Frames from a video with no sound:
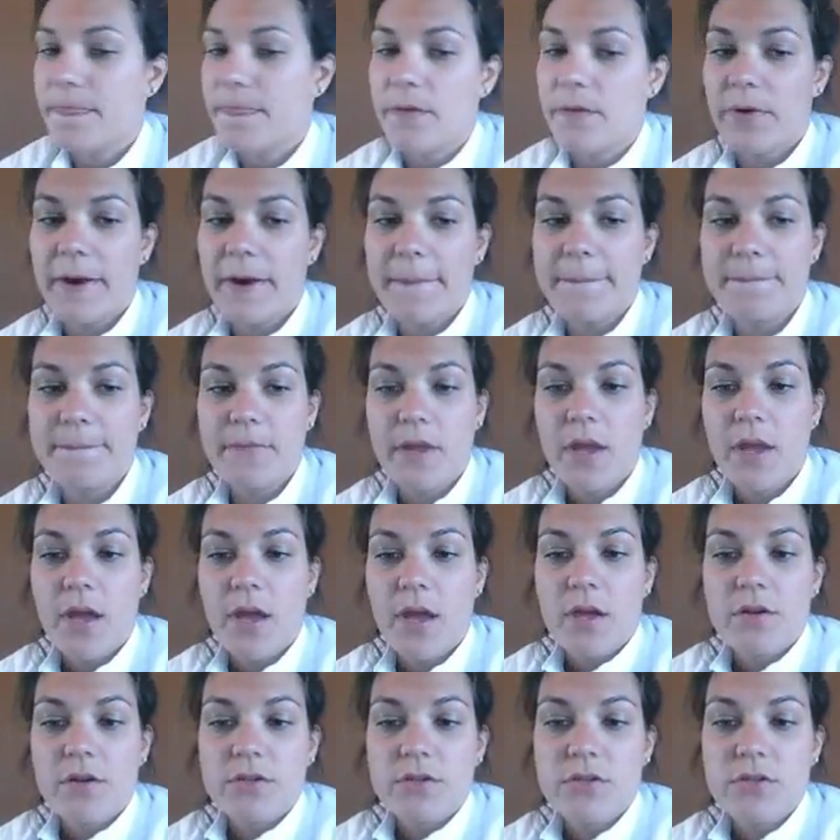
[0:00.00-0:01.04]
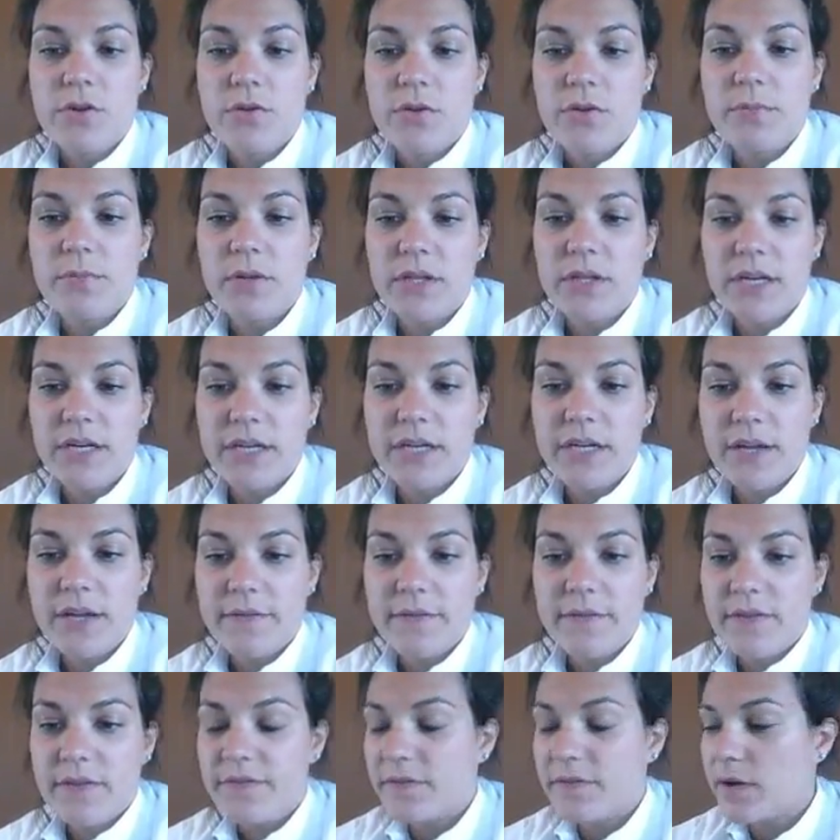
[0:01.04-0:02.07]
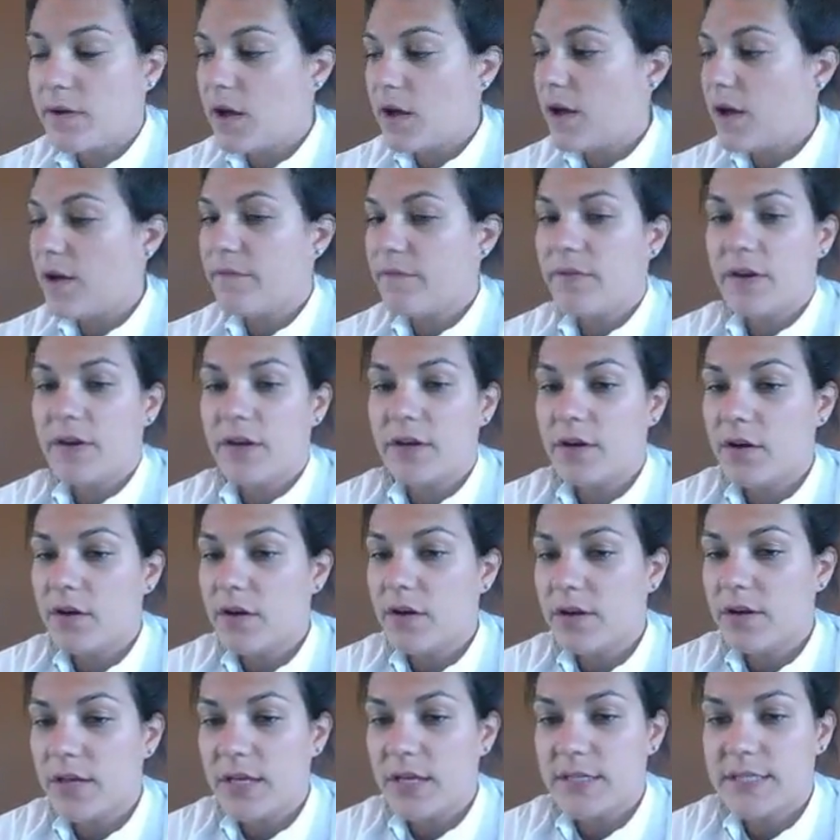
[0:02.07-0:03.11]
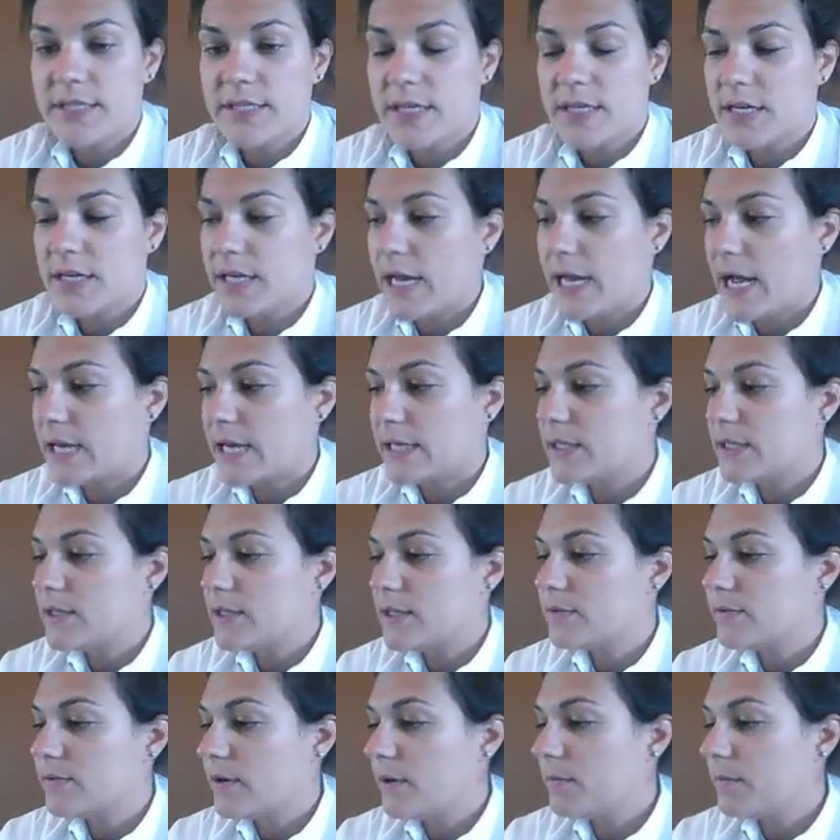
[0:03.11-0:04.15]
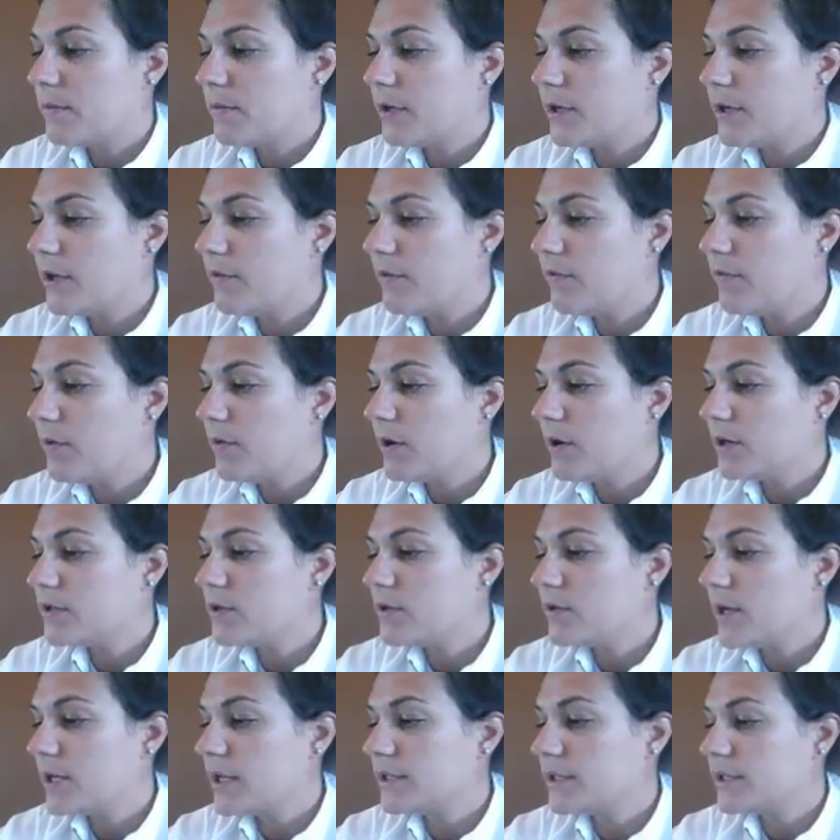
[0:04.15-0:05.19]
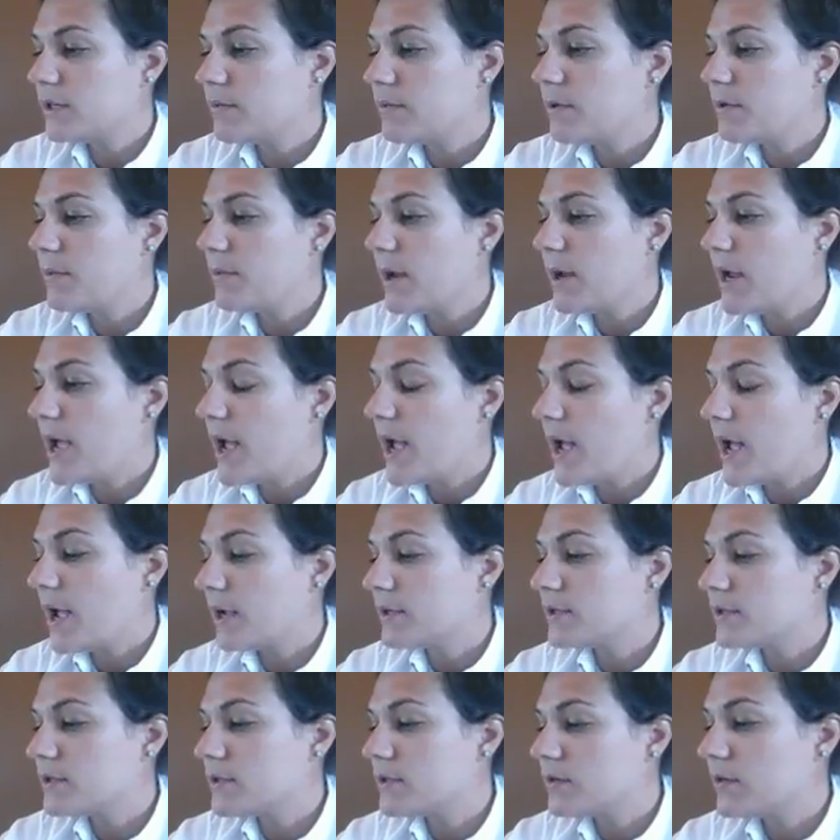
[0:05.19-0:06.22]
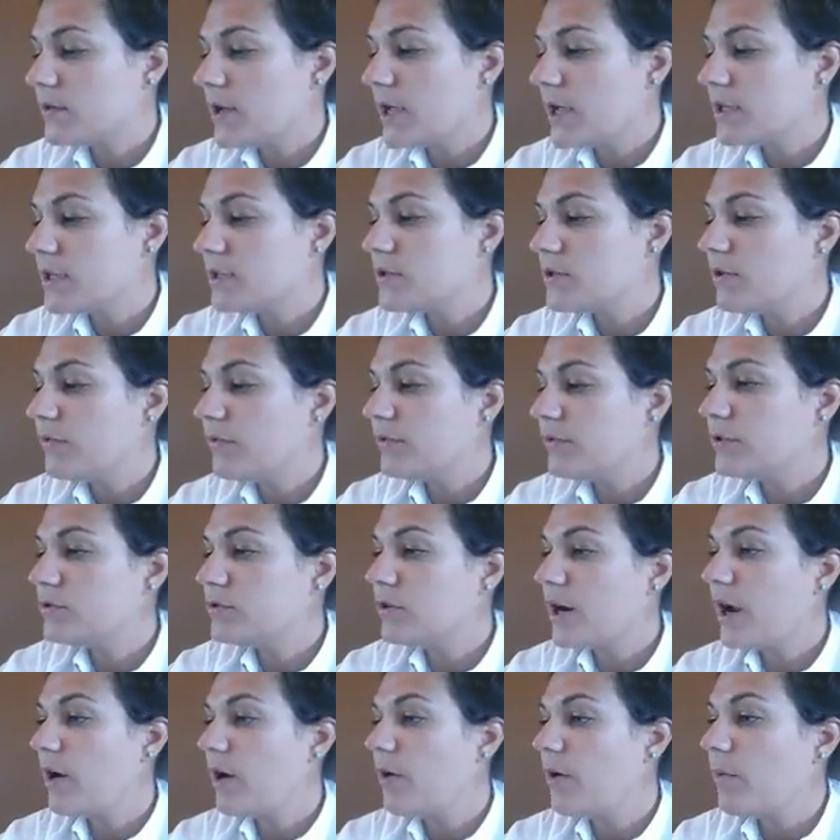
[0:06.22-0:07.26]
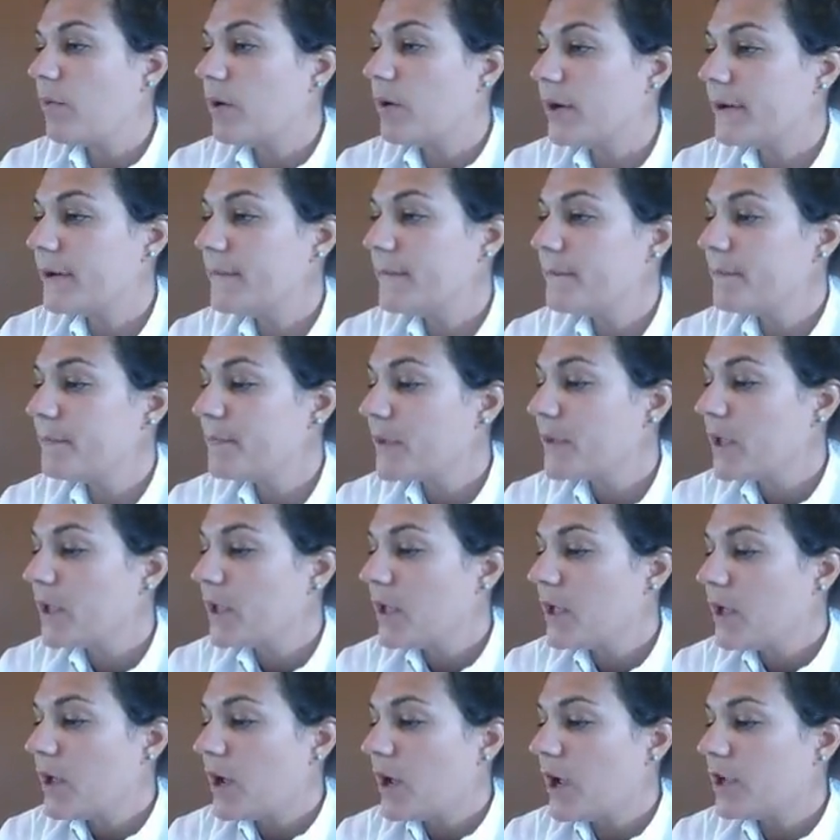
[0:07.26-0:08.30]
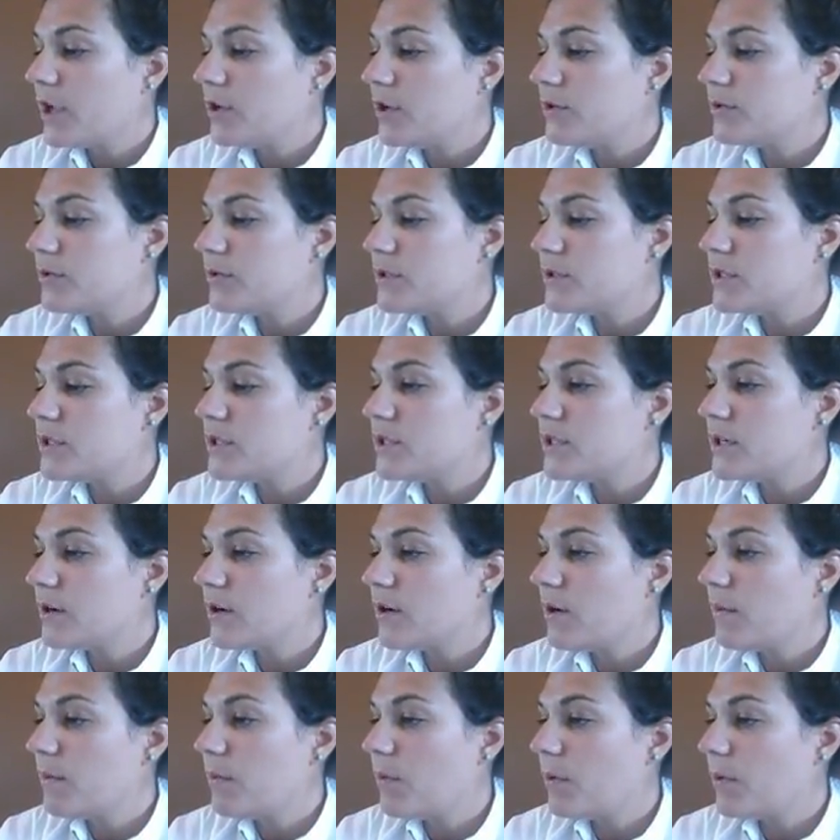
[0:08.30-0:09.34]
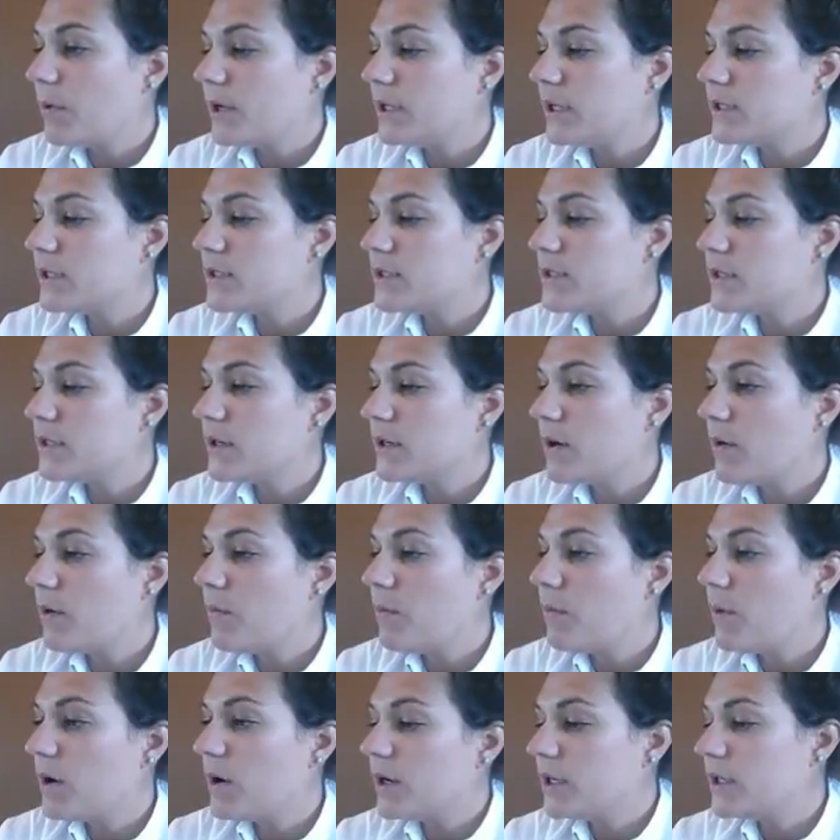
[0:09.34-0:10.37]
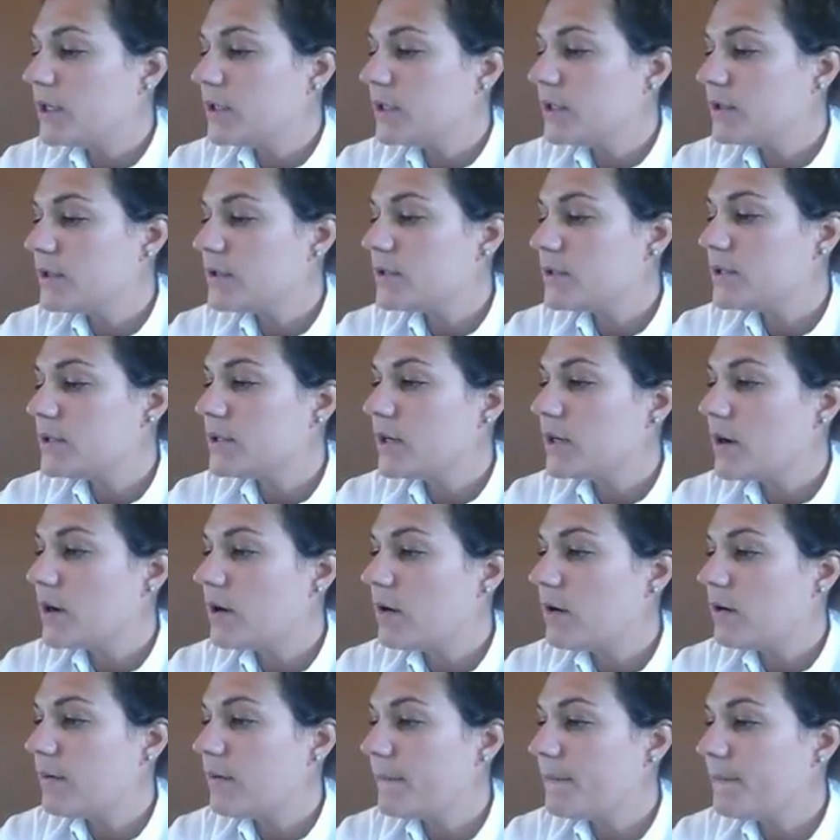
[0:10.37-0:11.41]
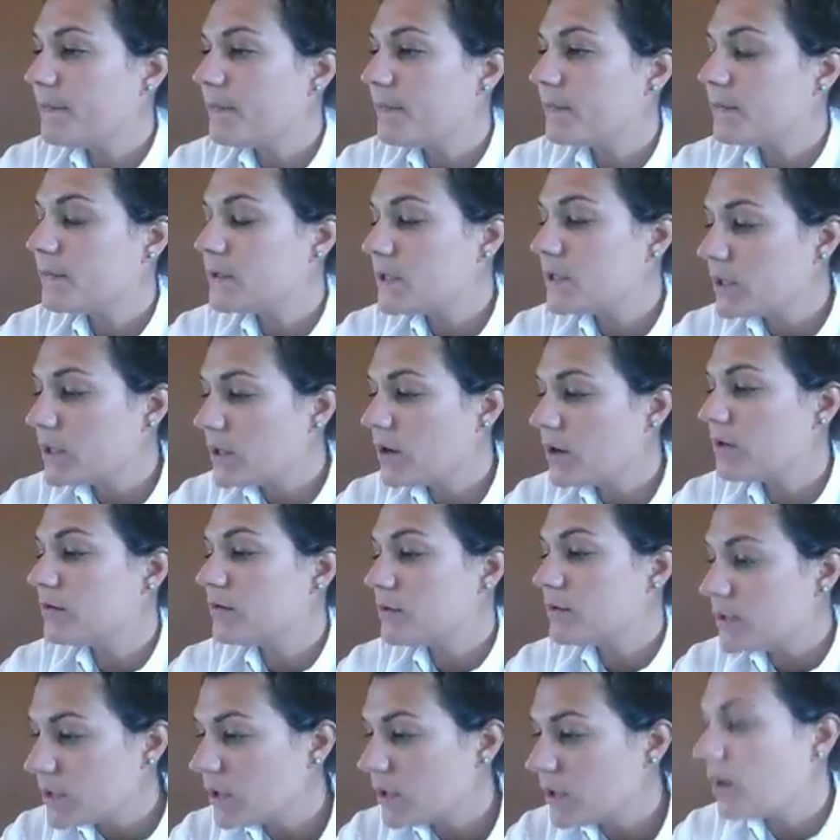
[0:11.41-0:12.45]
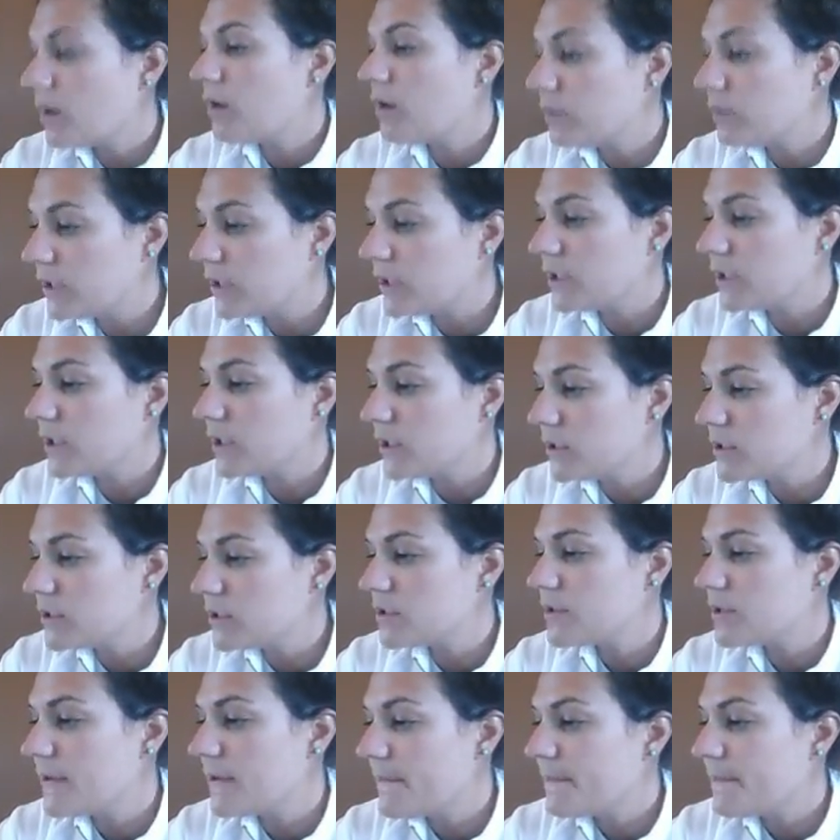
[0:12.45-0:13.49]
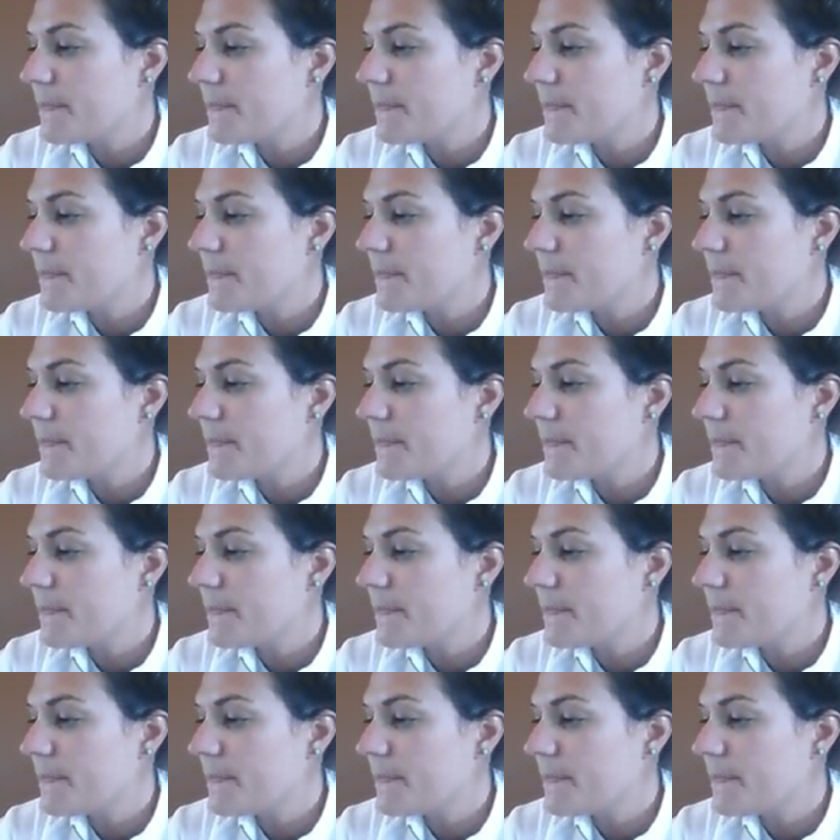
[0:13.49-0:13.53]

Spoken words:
right? So the molarity of the vinegar or the acetic acid is what I'm looking for, so that's going to be my X. Okay, so for trial 1, I used 0.01000 liters,